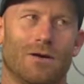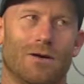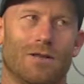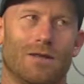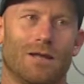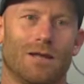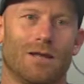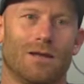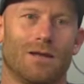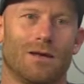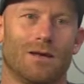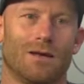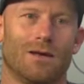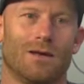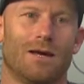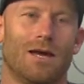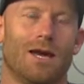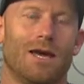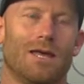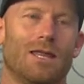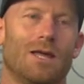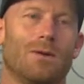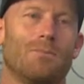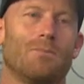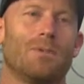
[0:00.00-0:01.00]

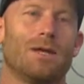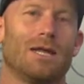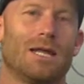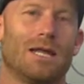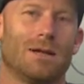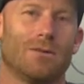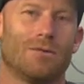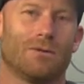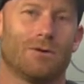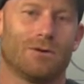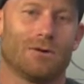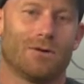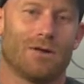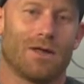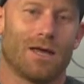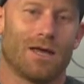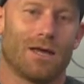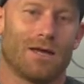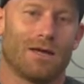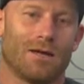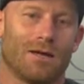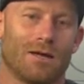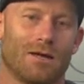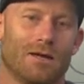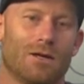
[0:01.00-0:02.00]
And then being able to
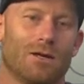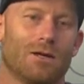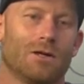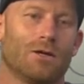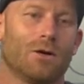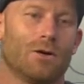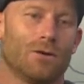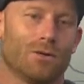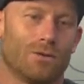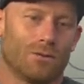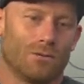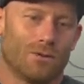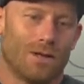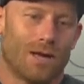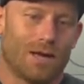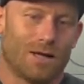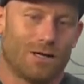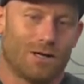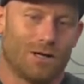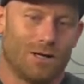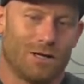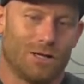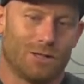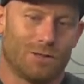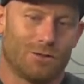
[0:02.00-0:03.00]
like go through that
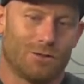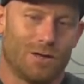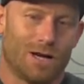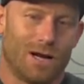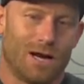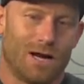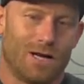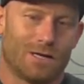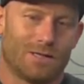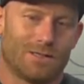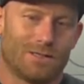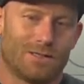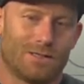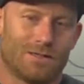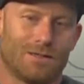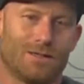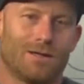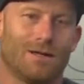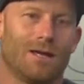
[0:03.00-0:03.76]
contract